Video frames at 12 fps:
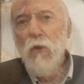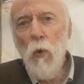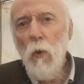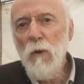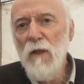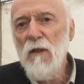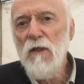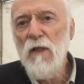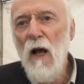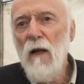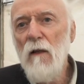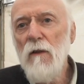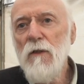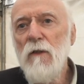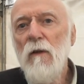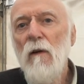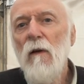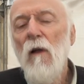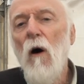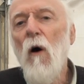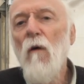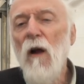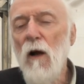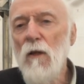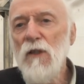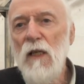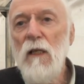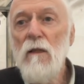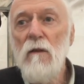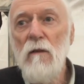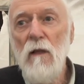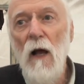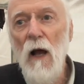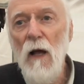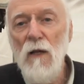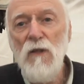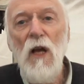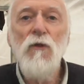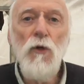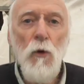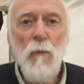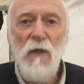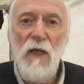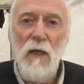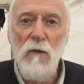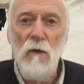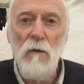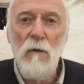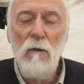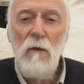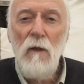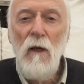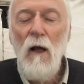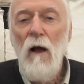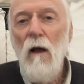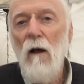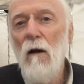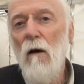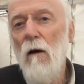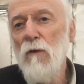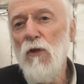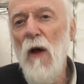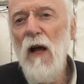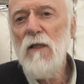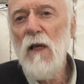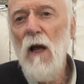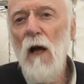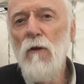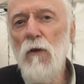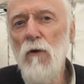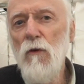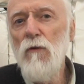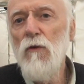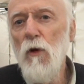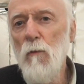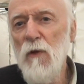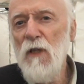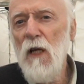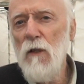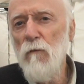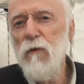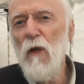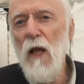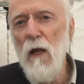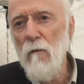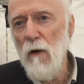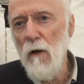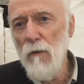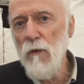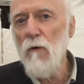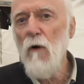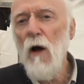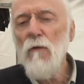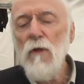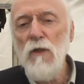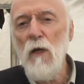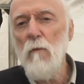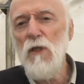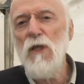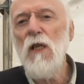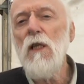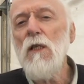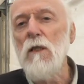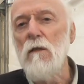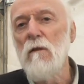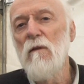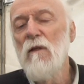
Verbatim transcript: cold in a salad or else eaten as a new potato. Uh, so it has a, a good new potato flavour throughout the summer season.